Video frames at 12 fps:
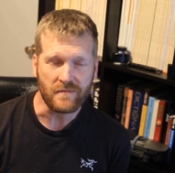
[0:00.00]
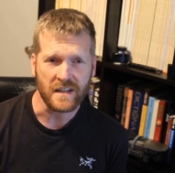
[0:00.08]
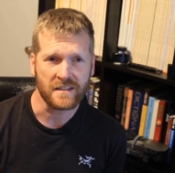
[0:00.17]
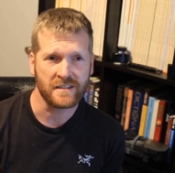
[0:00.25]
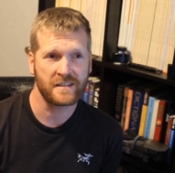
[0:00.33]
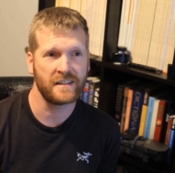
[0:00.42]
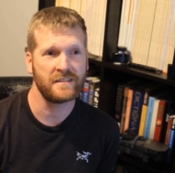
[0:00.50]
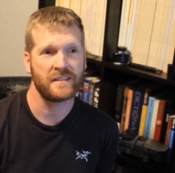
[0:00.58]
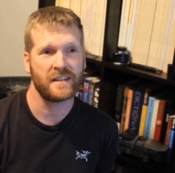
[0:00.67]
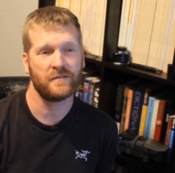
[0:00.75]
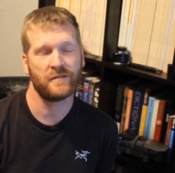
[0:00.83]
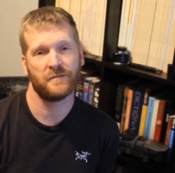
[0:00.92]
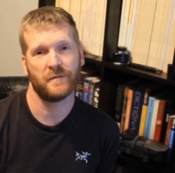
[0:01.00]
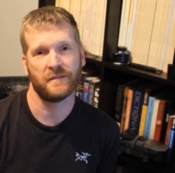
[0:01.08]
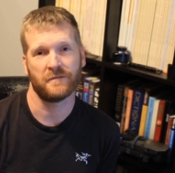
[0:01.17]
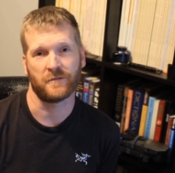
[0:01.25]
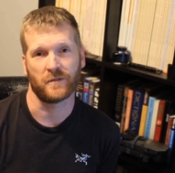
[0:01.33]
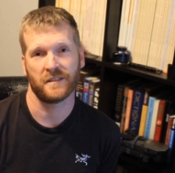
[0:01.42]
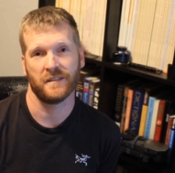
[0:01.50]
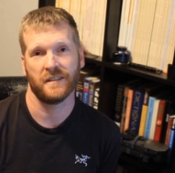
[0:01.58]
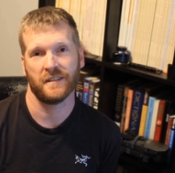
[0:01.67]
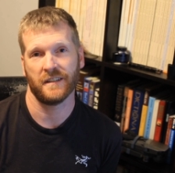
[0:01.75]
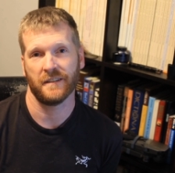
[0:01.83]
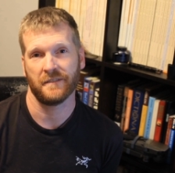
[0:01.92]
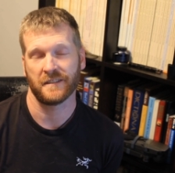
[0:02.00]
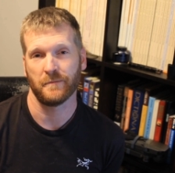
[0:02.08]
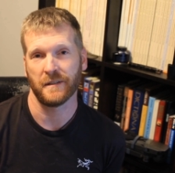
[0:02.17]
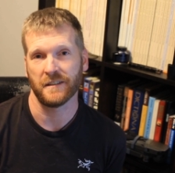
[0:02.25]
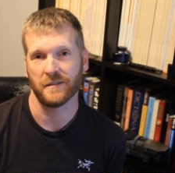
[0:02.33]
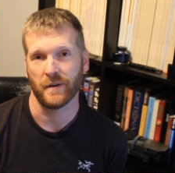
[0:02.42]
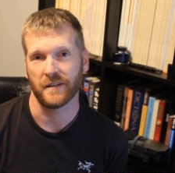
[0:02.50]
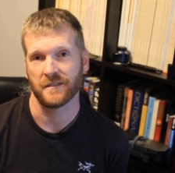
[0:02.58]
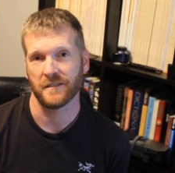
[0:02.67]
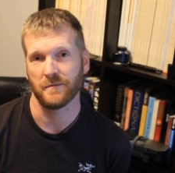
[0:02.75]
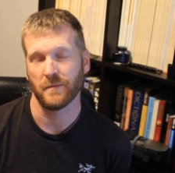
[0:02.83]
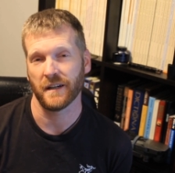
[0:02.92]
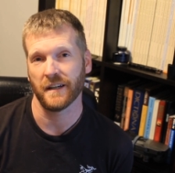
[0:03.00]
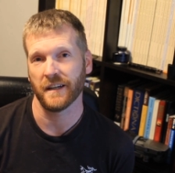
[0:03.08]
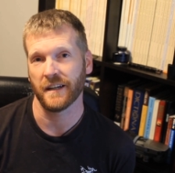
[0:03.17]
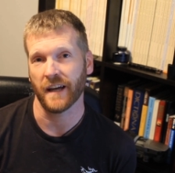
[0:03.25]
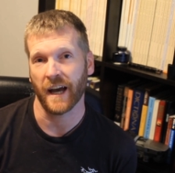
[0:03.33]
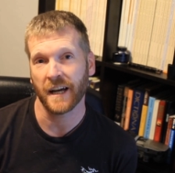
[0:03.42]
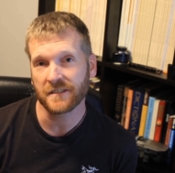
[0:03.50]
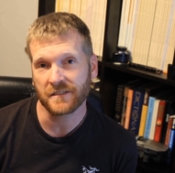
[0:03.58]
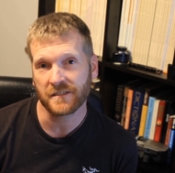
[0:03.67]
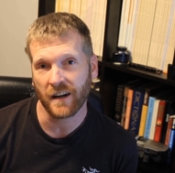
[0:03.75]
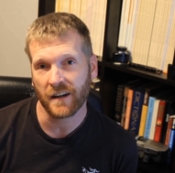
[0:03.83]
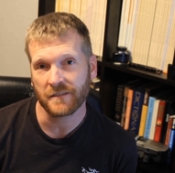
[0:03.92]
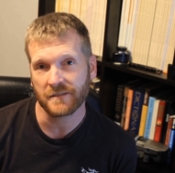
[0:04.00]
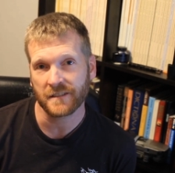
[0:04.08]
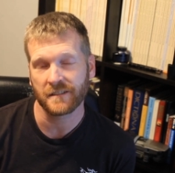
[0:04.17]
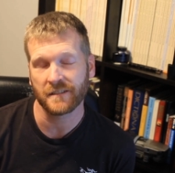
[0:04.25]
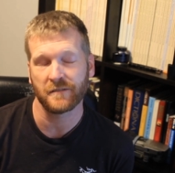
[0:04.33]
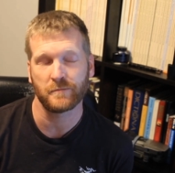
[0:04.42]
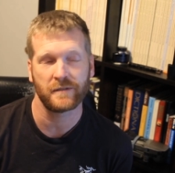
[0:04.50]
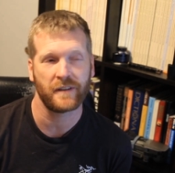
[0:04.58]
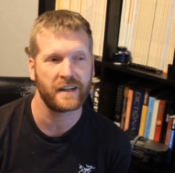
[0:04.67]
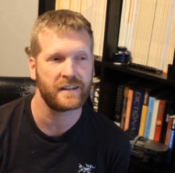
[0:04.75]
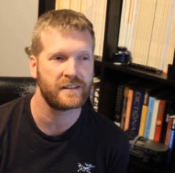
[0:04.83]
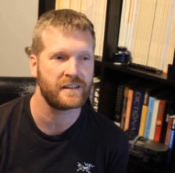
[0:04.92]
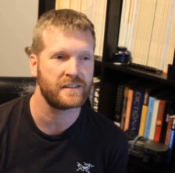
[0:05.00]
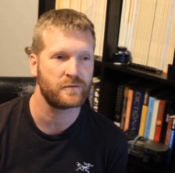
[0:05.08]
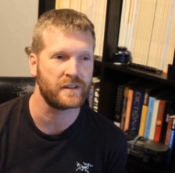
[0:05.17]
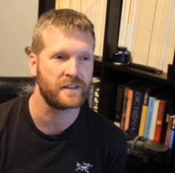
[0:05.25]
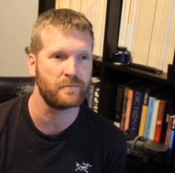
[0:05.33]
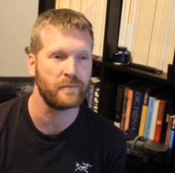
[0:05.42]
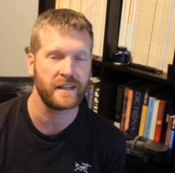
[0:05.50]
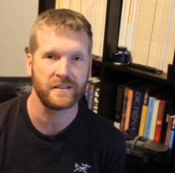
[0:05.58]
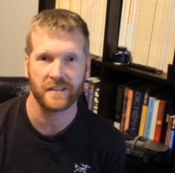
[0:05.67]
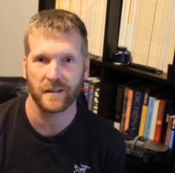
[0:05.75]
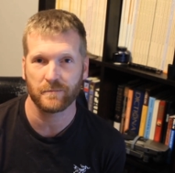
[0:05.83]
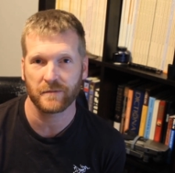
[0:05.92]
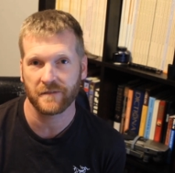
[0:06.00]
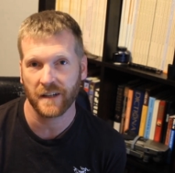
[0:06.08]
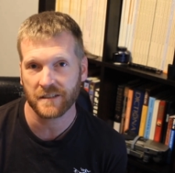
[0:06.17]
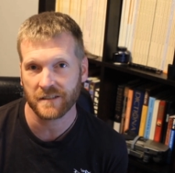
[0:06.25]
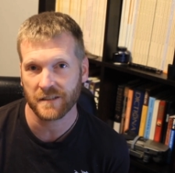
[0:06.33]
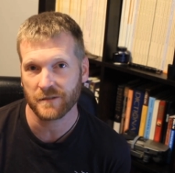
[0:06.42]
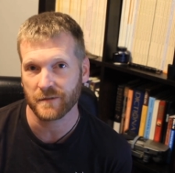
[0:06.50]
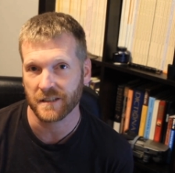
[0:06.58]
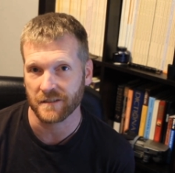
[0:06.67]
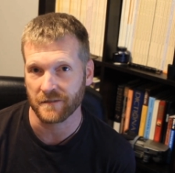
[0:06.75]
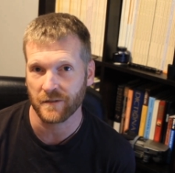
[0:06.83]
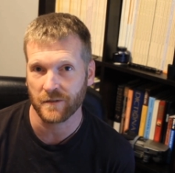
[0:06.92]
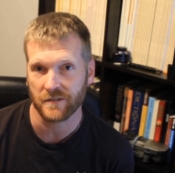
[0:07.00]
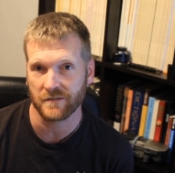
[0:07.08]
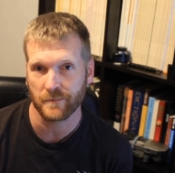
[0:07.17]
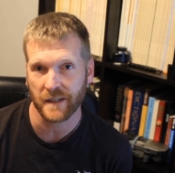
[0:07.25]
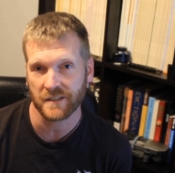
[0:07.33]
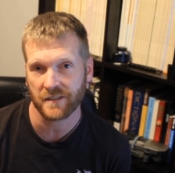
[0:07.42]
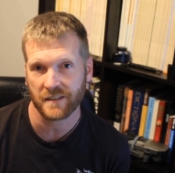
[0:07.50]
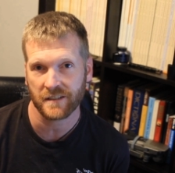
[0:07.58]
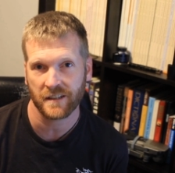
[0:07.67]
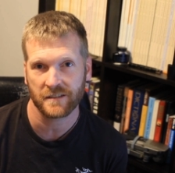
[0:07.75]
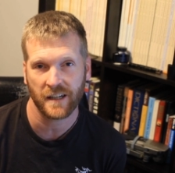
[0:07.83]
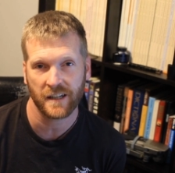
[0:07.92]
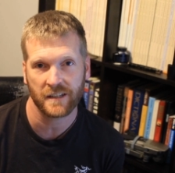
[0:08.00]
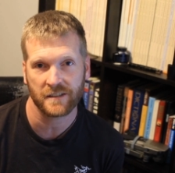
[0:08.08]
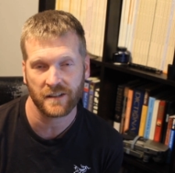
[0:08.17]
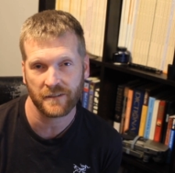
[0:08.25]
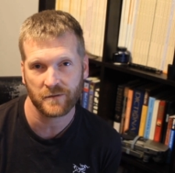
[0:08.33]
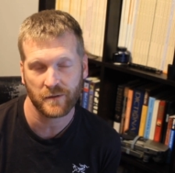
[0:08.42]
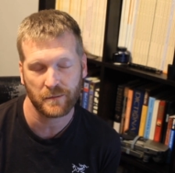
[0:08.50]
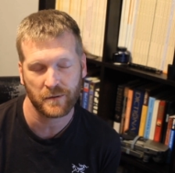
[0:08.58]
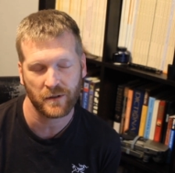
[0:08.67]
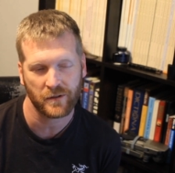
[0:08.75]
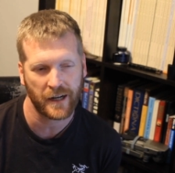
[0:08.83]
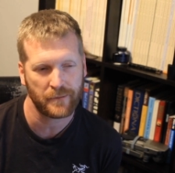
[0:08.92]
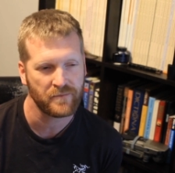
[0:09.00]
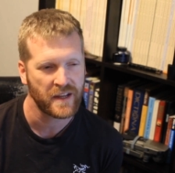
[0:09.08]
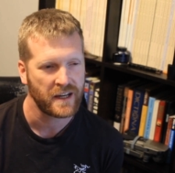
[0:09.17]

since then, we've been fortunate enough to be sponsored by Agisoft. They've provided us with Metashape Professional, which is a photogrammetric uh, software program,